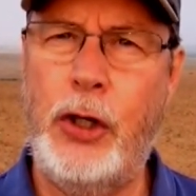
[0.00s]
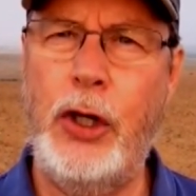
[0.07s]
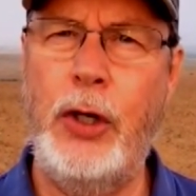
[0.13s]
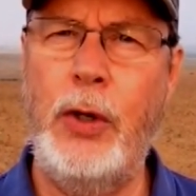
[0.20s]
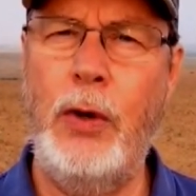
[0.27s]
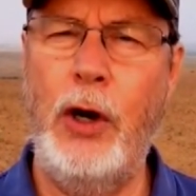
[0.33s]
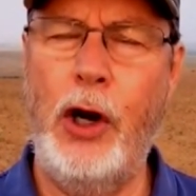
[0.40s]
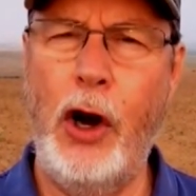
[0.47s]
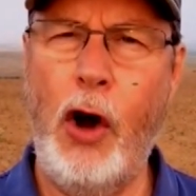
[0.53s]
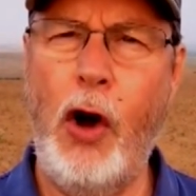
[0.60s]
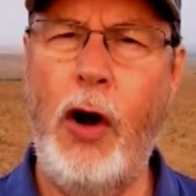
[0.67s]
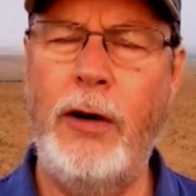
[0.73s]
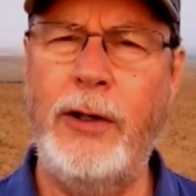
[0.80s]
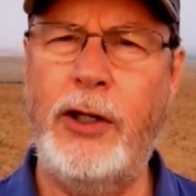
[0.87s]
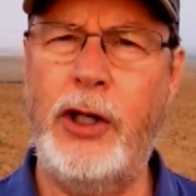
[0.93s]
to
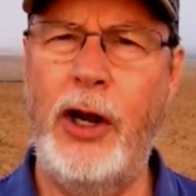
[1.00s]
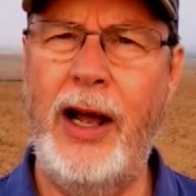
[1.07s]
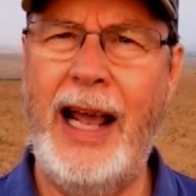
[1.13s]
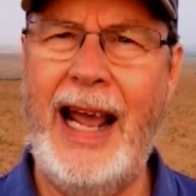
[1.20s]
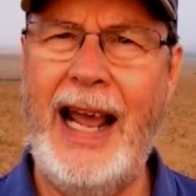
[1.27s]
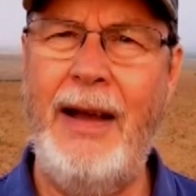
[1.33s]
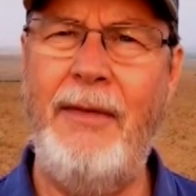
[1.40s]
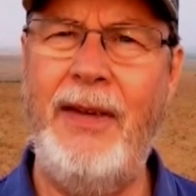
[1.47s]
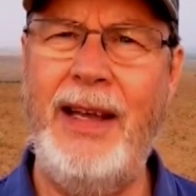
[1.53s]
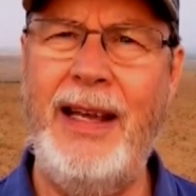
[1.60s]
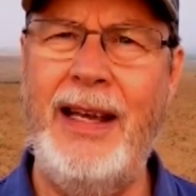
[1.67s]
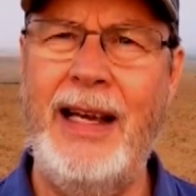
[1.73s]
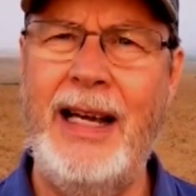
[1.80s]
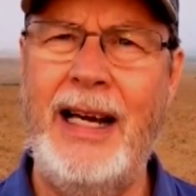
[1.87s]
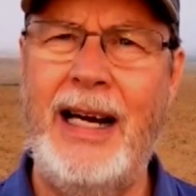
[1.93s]
launch a
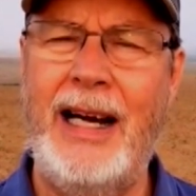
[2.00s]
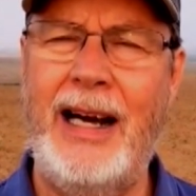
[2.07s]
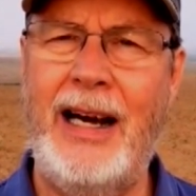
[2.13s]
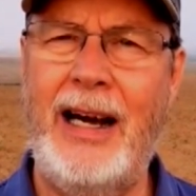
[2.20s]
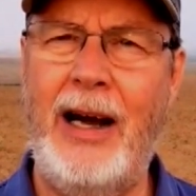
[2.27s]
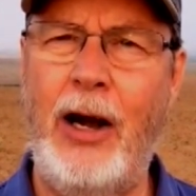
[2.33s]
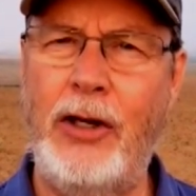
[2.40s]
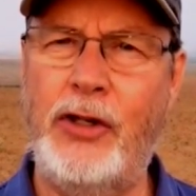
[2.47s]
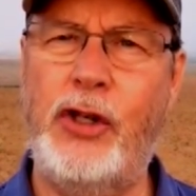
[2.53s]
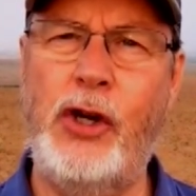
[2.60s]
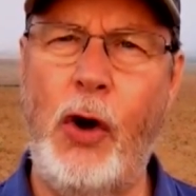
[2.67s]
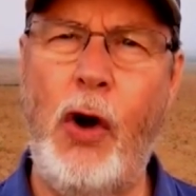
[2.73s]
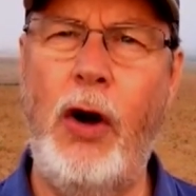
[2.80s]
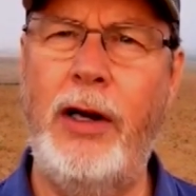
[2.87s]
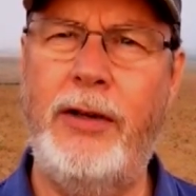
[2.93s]
heavy uh,
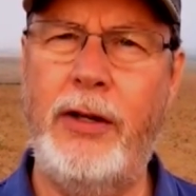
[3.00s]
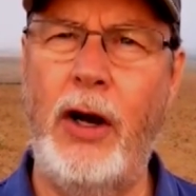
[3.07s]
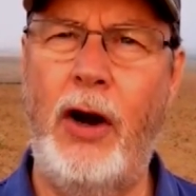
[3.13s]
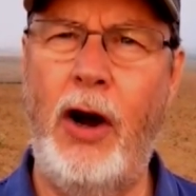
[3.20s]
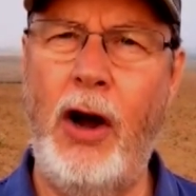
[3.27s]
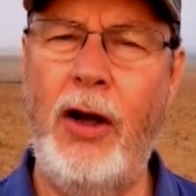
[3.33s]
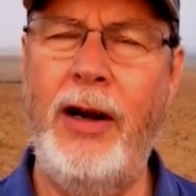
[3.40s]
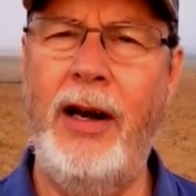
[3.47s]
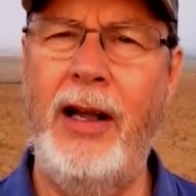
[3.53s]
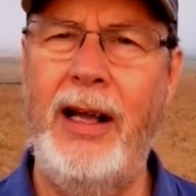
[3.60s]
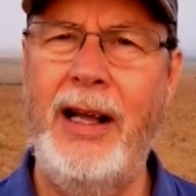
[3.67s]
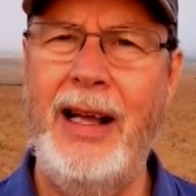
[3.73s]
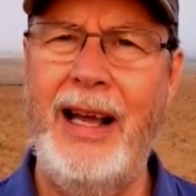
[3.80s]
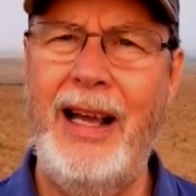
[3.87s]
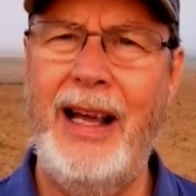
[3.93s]
assault on
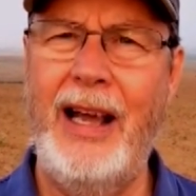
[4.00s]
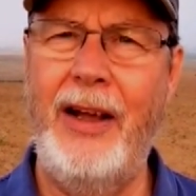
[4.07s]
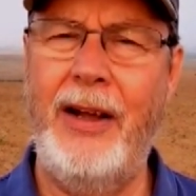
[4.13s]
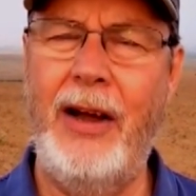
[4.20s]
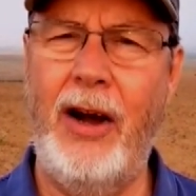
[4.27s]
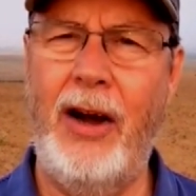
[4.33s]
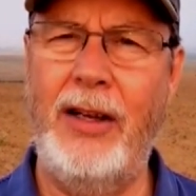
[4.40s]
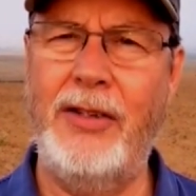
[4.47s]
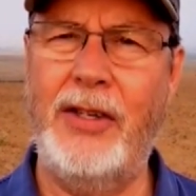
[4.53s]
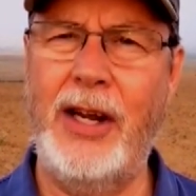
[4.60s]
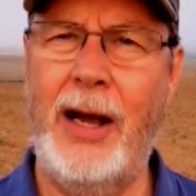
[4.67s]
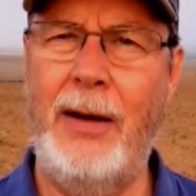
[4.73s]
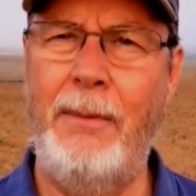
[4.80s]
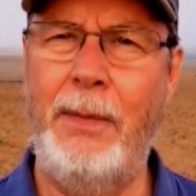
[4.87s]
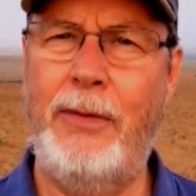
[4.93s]
uh,
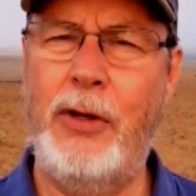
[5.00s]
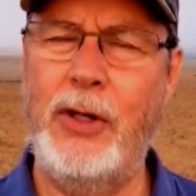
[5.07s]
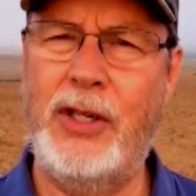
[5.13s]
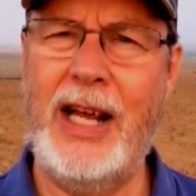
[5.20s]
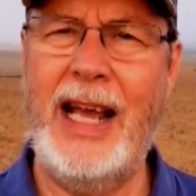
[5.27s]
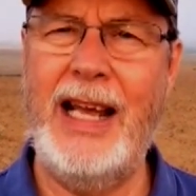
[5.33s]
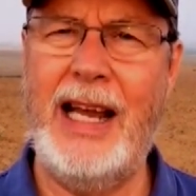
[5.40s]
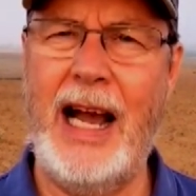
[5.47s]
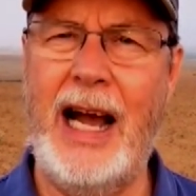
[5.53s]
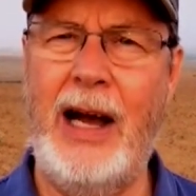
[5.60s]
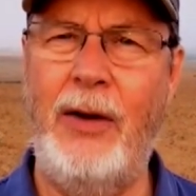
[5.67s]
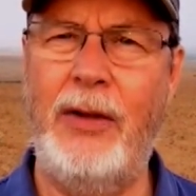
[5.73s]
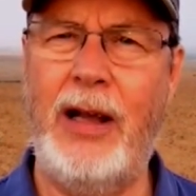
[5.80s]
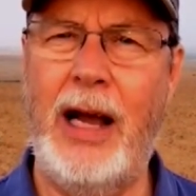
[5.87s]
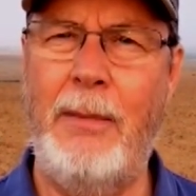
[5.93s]
Gaza to take
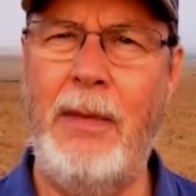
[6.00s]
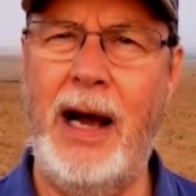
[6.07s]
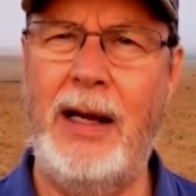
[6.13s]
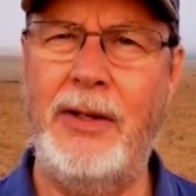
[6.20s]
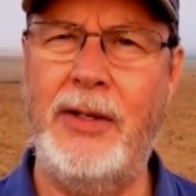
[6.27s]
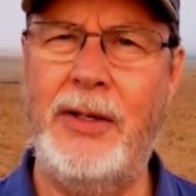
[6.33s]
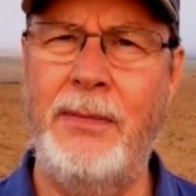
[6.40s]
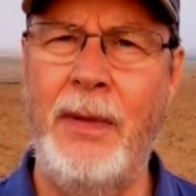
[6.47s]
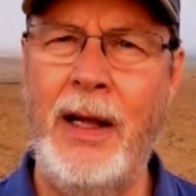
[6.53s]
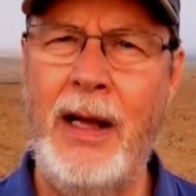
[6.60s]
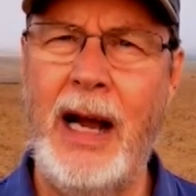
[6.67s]
out Hamas.